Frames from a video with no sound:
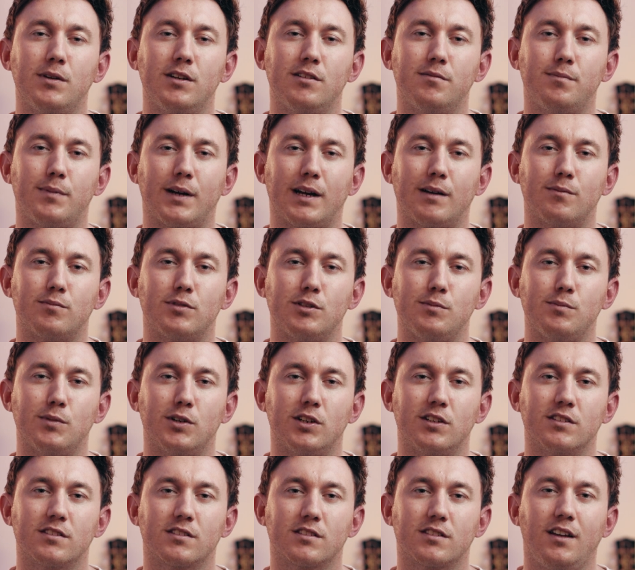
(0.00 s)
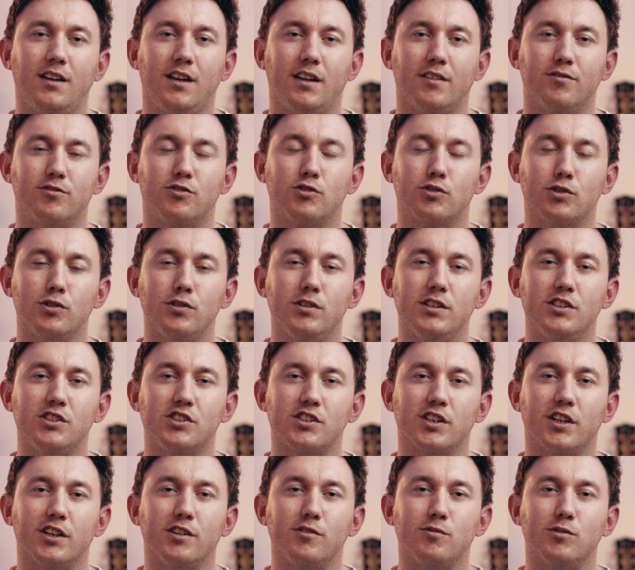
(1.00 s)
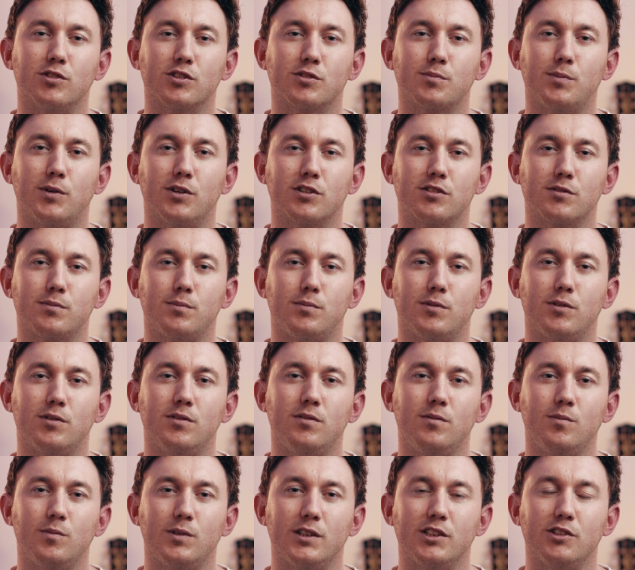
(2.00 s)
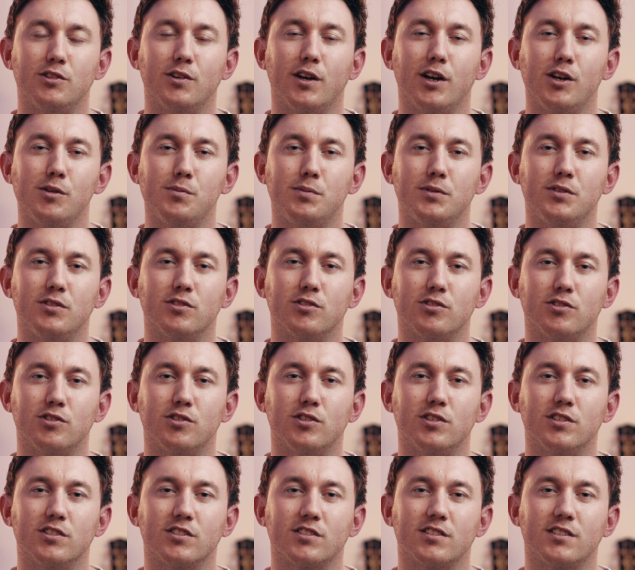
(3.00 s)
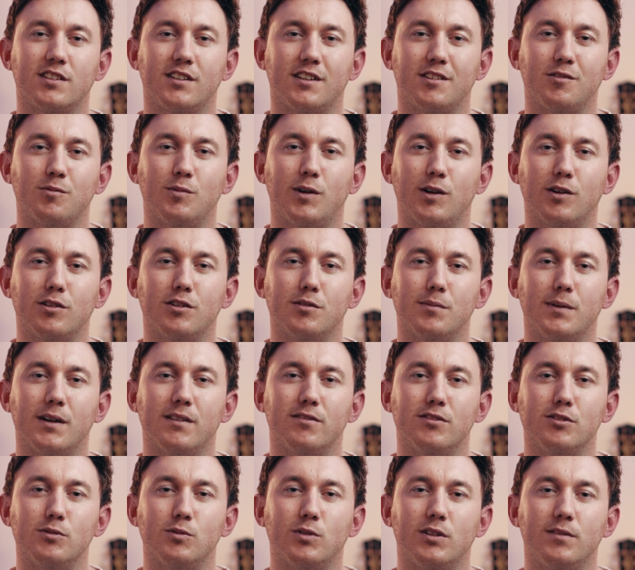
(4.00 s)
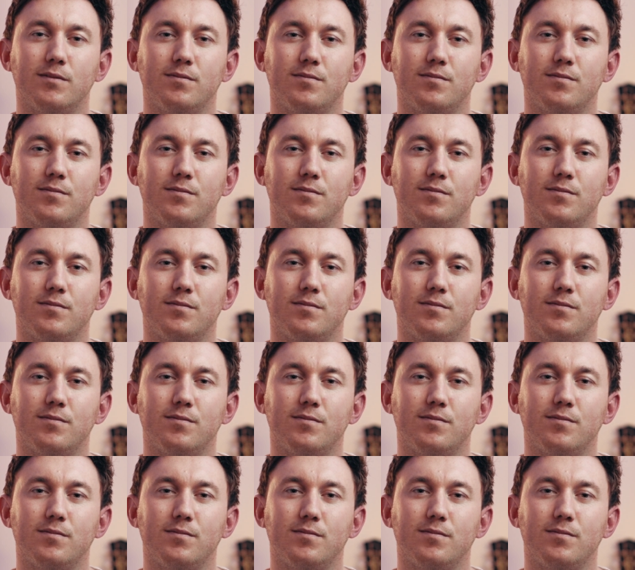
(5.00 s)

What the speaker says: Banbury Mosque have truly shown what's possible when you open your doors and welcome everyone.